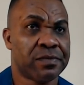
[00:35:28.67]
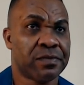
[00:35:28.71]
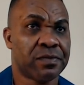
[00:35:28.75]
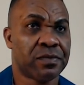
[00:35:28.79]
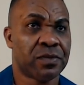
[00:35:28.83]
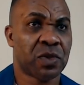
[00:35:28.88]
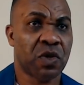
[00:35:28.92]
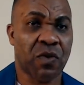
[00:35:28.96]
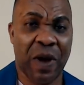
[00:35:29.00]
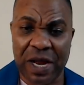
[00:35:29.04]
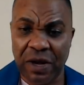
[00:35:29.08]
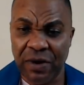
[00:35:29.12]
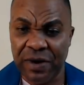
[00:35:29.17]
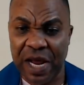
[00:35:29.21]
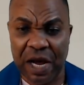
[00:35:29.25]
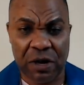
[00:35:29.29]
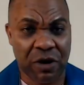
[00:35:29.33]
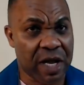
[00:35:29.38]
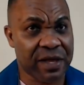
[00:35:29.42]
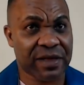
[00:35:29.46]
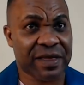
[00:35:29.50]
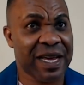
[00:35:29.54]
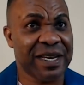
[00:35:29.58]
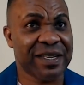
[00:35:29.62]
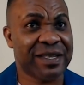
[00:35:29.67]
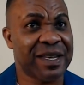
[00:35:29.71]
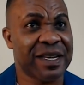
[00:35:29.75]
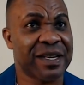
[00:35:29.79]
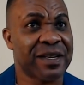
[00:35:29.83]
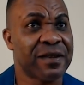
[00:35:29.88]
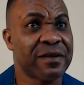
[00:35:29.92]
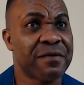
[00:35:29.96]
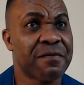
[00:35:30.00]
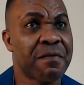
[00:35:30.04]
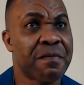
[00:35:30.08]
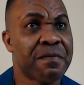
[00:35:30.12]
Why do they contest it?
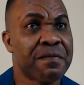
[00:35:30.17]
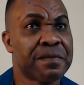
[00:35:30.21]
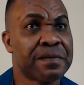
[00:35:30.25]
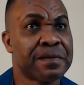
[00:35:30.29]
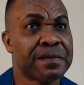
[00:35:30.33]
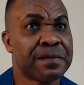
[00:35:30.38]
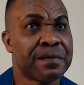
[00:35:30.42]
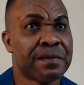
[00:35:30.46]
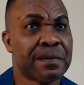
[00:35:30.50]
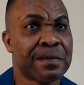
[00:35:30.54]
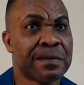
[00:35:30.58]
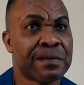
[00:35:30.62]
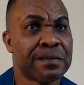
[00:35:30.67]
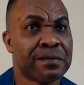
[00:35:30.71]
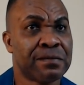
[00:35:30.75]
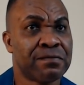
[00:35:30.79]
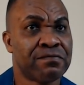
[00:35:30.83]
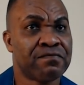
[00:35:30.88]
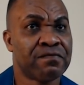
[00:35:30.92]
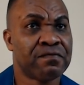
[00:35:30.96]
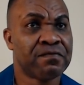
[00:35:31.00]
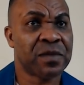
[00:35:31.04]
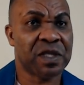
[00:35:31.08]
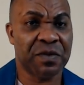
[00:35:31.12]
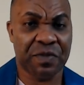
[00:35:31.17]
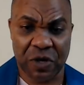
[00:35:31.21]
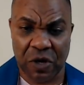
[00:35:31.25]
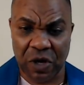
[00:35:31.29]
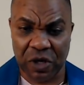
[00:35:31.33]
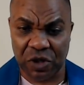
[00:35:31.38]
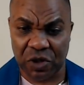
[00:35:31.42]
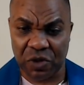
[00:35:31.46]
Because